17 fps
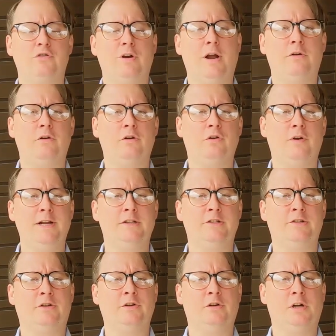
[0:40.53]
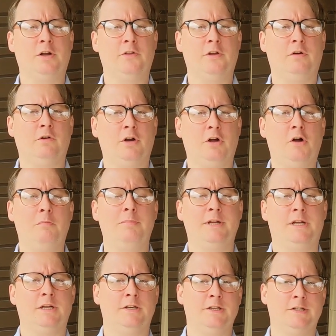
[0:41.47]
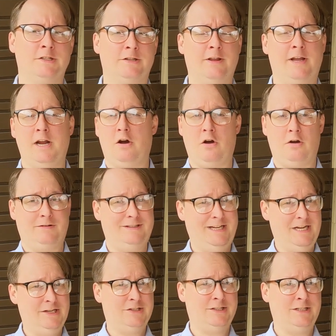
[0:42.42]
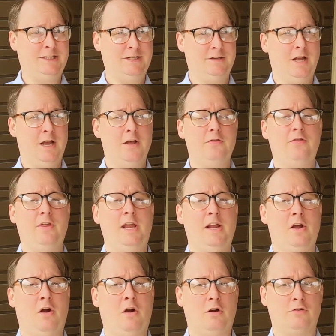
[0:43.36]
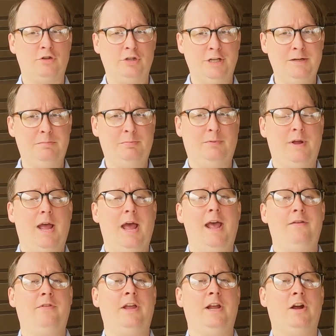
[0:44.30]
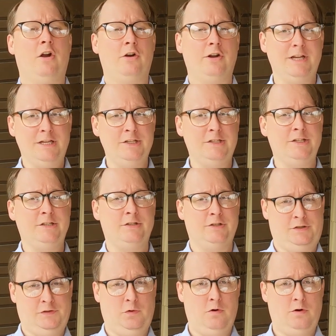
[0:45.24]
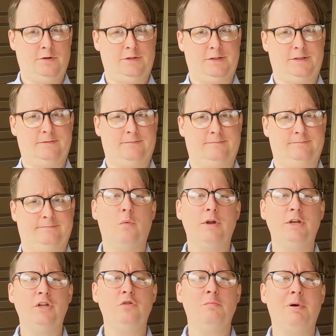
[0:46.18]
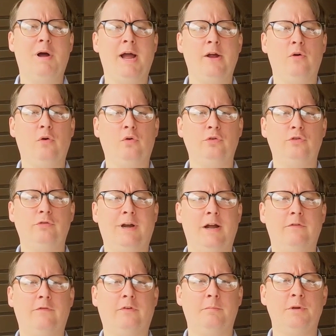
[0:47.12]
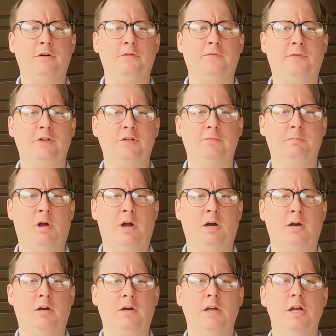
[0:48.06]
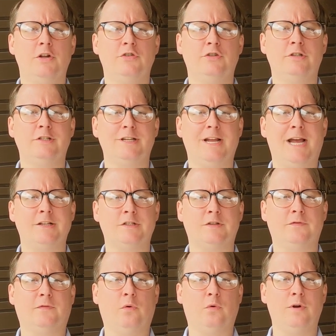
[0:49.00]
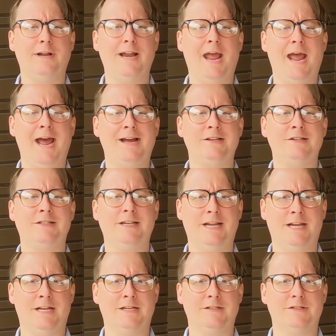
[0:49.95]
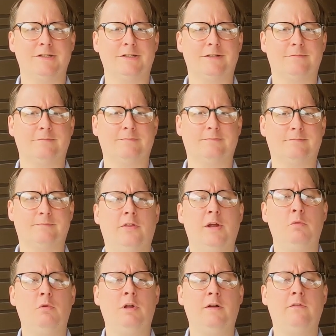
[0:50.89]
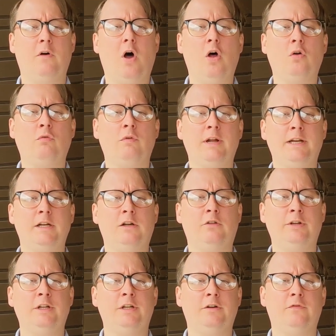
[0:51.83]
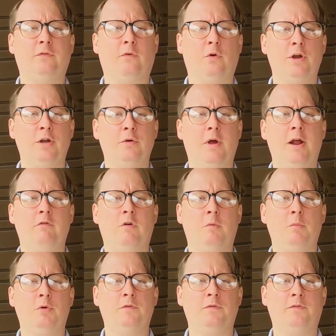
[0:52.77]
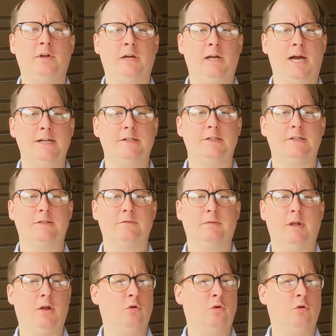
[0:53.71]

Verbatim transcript: Trout are great to cook on the grill because they are tasty, they are cheap, and they are easy to source. When you buy whole trout from your fishmonger, just ask for it as is. They will have already cleaned it for you and removed the guts.